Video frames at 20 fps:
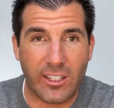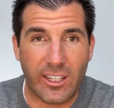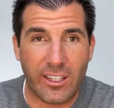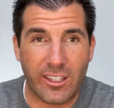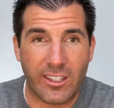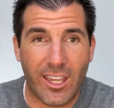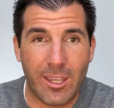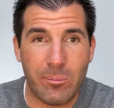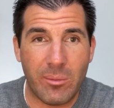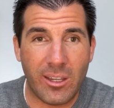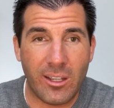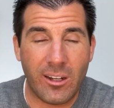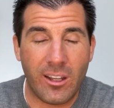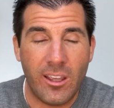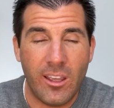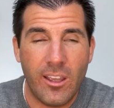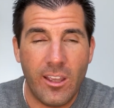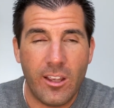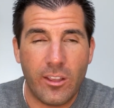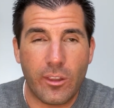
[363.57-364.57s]
It came in,
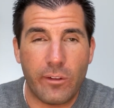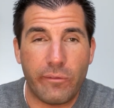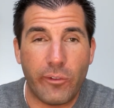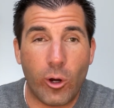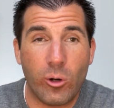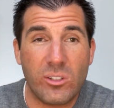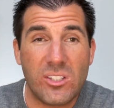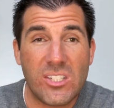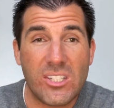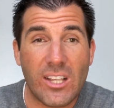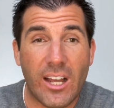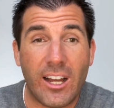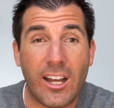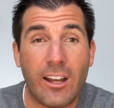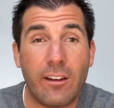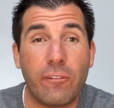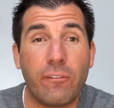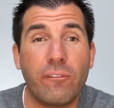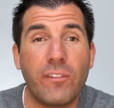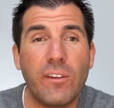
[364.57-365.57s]
the votes
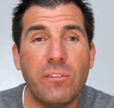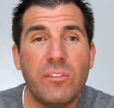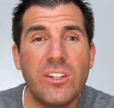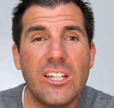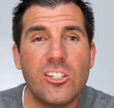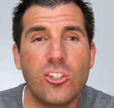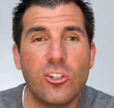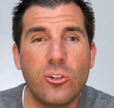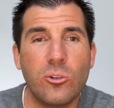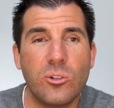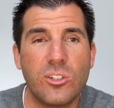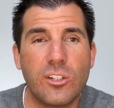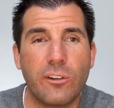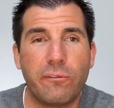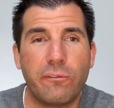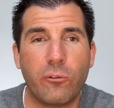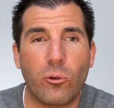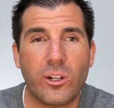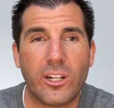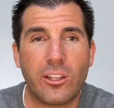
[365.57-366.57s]
uh, 52 to
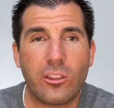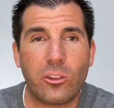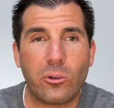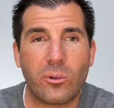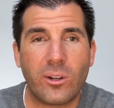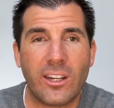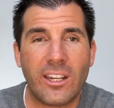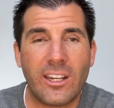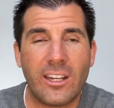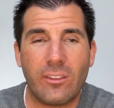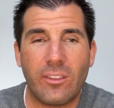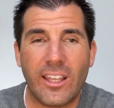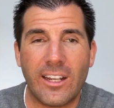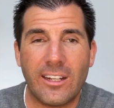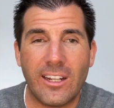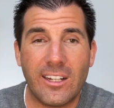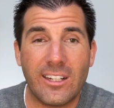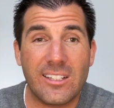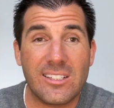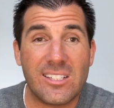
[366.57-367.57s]
43. They
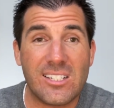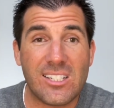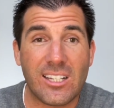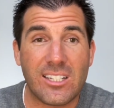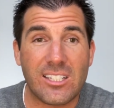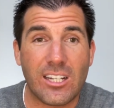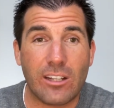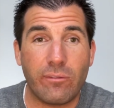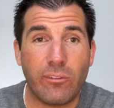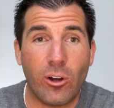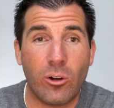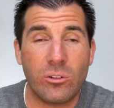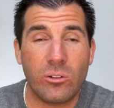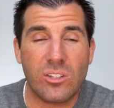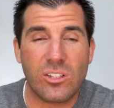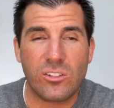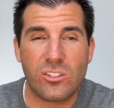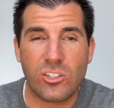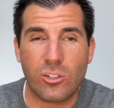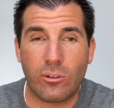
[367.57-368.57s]
needed 60
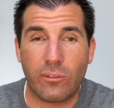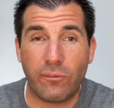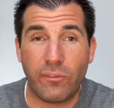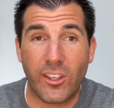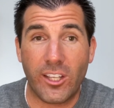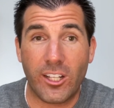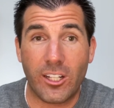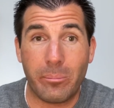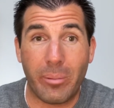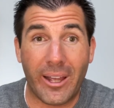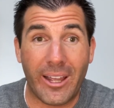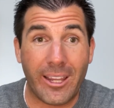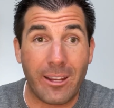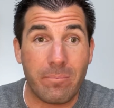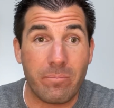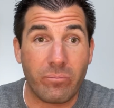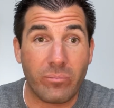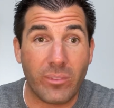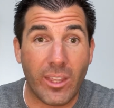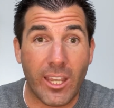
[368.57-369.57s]
votes, so it failed by
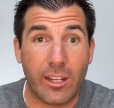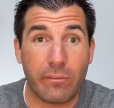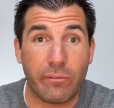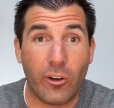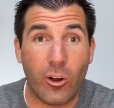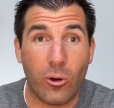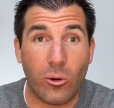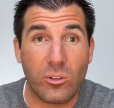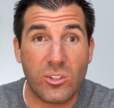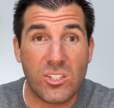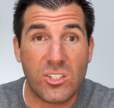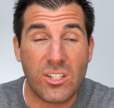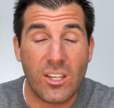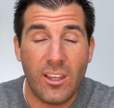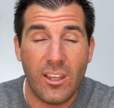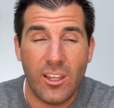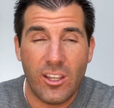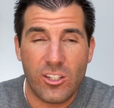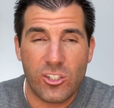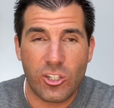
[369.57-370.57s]
eight votes.
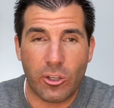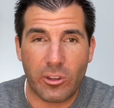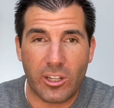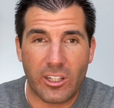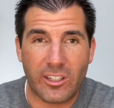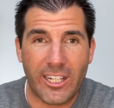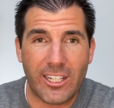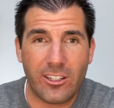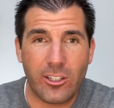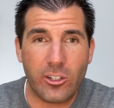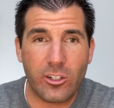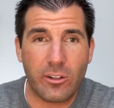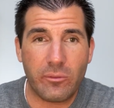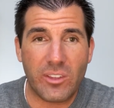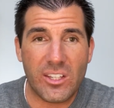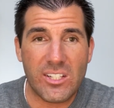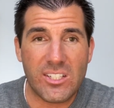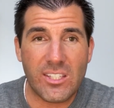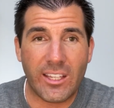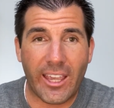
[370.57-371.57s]
So the likelihood of
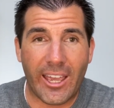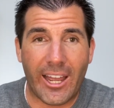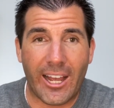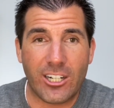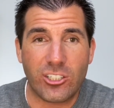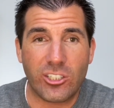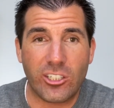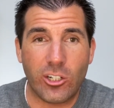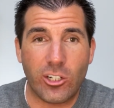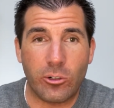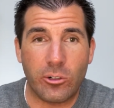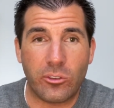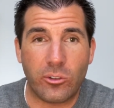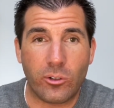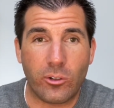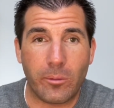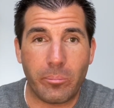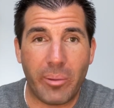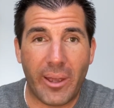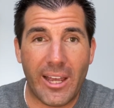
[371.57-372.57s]
this thing actually going
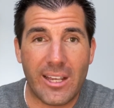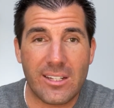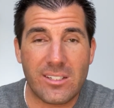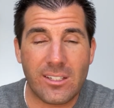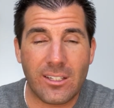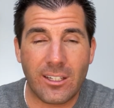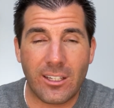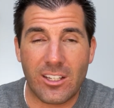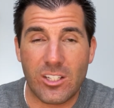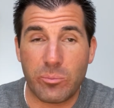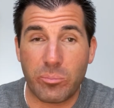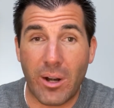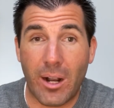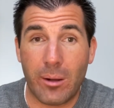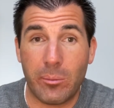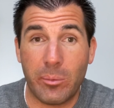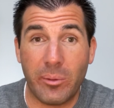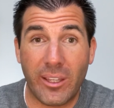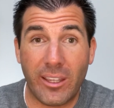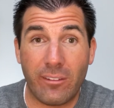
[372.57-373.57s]
through and passing is
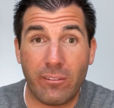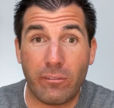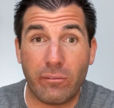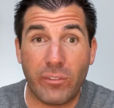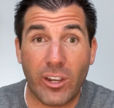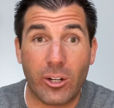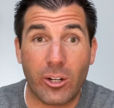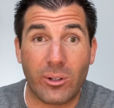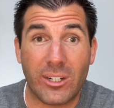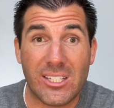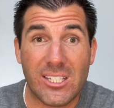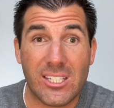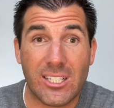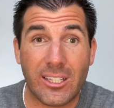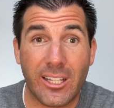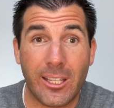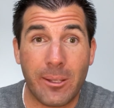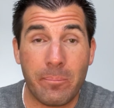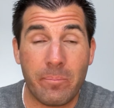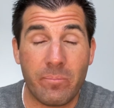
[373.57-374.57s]
probably very
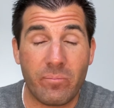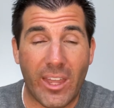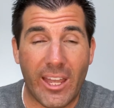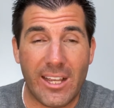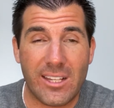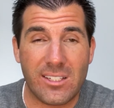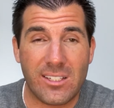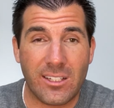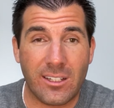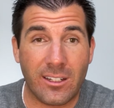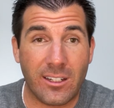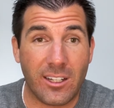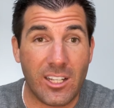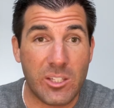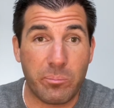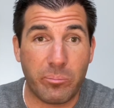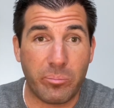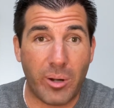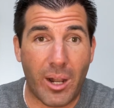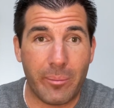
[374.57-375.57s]
slim, as in it's
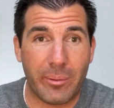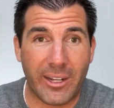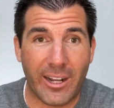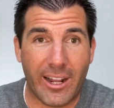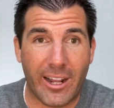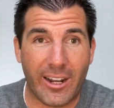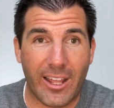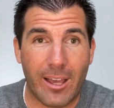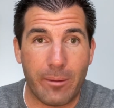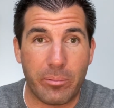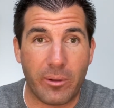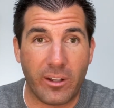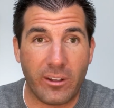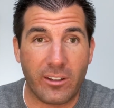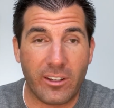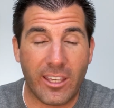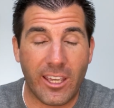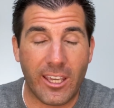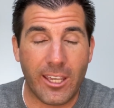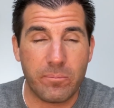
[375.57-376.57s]
probably not happening,
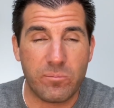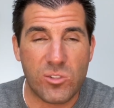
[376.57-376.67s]
okay?